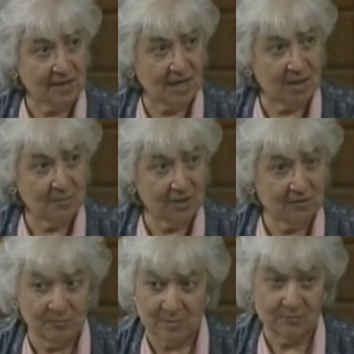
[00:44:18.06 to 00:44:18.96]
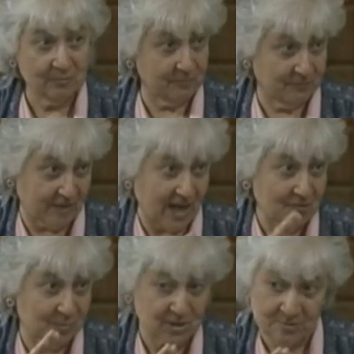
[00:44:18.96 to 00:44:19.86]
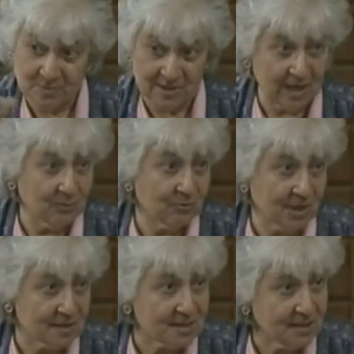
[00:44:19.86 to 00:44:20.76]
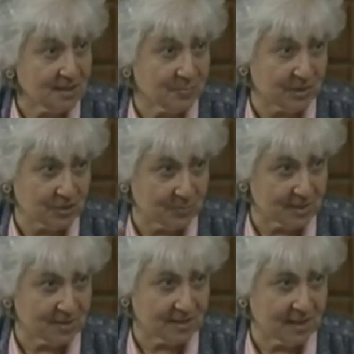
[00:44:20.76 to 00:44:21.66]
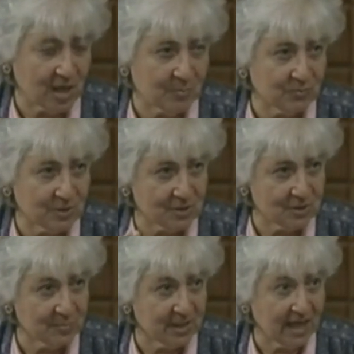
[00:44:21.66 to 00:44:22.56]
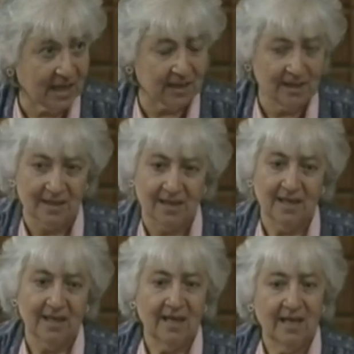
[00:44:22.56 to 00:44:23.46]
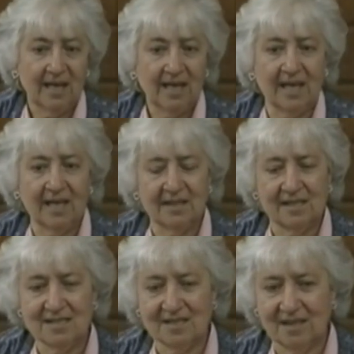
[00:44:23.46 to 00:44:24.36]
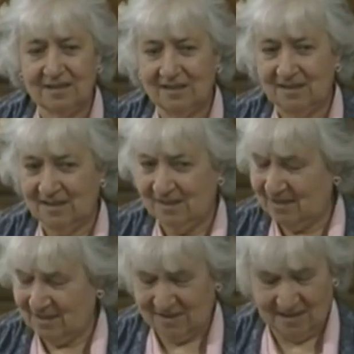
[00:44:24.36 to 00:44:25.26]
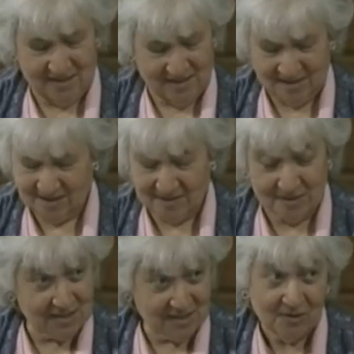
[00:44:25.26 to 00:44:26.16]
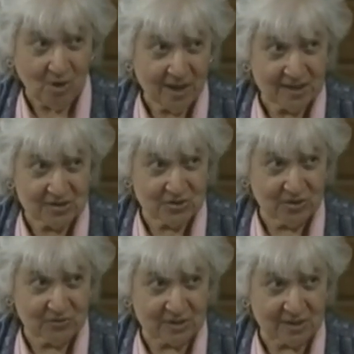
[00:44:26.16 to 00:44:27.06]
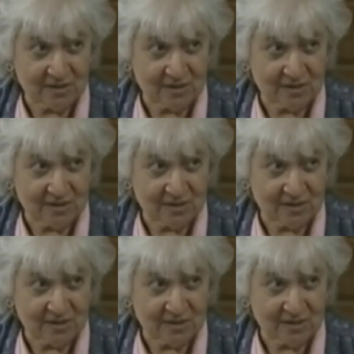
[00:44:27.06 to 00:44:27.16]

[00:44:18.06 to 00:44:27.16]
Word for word: time, there have been mm-hmm. five bishops. Now we're on the sixth bishop since the apparitions began. And they said, because they're honest children,